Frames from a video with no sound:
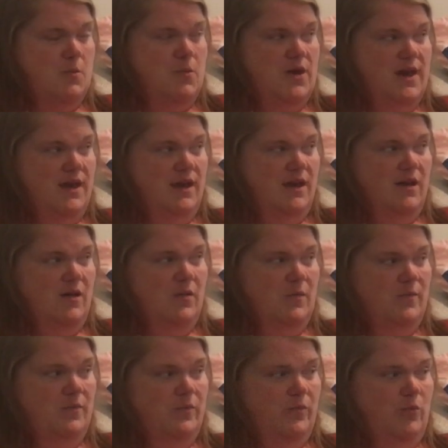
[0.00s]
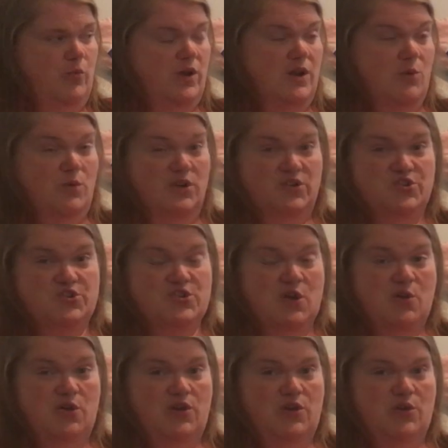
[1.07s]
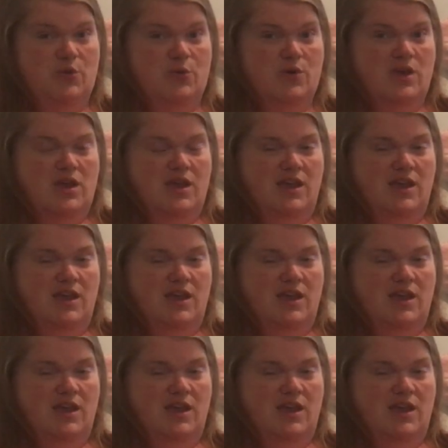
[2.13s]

But um, what I want to show you